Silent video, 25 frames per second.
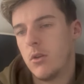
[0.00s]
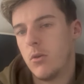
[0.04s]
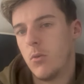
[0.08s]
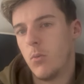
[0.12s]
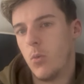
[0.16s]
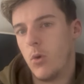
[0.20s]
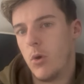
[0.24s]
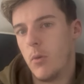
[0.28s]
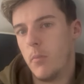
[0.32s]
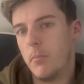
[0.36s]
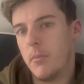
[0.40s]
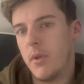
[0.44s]

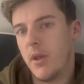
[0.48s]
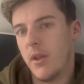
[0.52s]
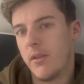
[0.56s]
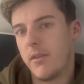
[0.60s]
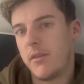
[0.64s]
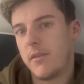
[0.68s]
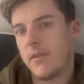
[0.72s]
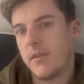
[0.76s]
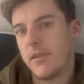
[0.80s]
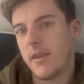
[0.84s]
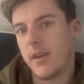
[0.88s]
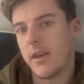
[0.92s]
1mm
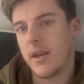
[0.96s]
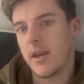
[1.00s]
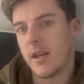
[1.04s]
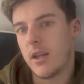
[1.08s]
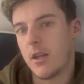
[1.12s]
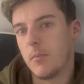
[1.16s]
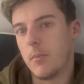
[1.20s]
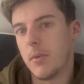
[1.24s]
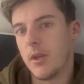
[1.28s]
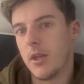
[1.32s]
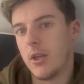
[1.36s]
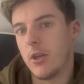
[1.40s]
thick
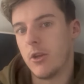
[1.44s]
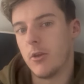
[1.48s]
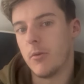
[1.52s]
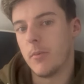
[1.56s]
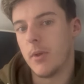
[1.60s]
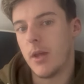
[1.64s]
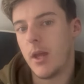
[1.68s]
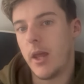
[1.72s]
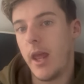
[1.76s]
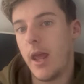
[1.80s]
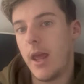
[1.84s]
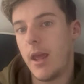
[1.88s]
aluminium,
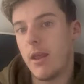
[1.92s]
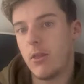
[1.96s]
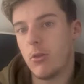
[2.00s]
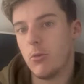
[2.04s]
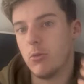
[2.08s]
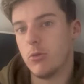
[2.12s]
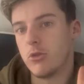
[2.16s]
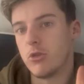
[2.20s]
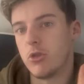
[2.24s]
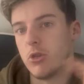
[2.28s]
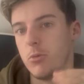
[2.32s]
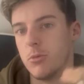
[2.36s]
there
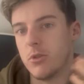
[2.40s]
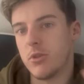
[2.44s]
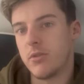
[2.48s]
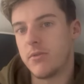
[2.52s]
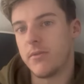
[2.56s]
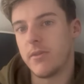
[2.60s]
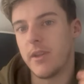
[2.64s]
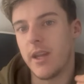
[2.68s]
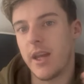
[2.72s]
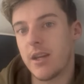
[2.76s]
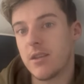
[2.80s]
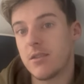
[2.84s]
was too much
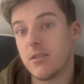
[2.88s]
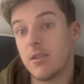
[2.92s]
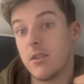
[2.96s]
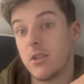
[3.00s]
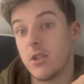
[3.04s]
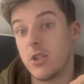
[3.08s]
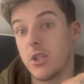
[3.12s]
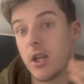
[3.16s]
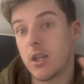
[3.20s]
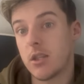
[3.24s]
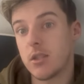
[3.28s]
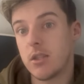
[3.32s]
flex in the
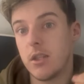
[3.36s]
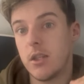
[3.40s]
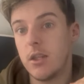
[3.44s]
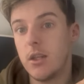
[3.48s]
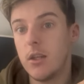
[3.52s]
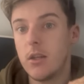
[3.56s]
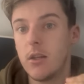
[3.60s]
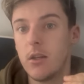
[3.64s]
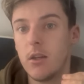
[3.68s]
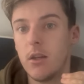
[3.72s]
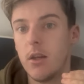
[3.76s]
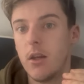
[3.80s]
chassis.
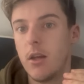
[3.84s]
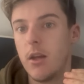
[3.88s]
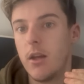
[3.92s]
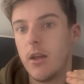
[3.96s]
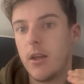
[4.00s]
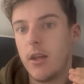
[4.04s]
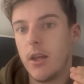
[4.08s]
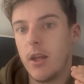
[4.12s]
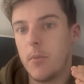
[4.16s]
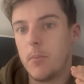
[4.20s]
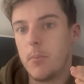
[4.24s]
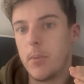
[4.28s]

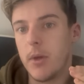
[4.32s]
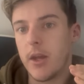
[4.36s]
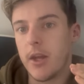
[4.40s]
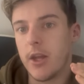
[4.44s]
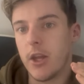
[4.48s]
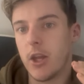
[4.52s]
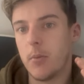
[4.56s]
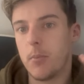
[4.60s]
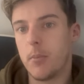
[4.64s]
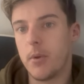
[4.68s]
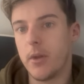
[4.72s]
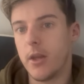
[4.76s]
You'd pick
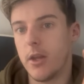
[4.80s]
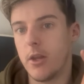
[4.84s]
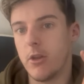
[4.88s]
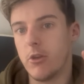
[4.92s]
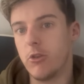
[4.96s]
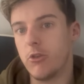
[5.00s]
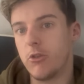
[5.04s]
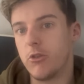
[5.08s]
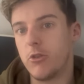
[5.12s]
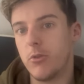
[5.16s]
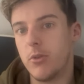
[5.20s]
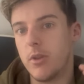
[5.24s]
it up and it'd
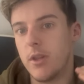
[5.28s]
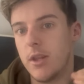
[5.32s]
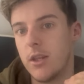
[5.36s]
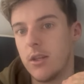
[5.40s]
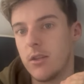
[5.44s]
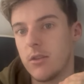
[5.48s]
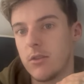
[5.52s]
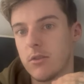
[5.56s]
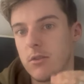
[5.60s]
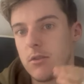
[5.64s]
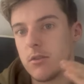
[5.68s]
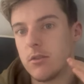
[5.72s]
just do
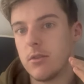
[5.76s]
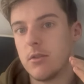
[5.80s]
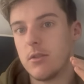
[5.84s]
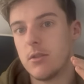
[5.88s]
this.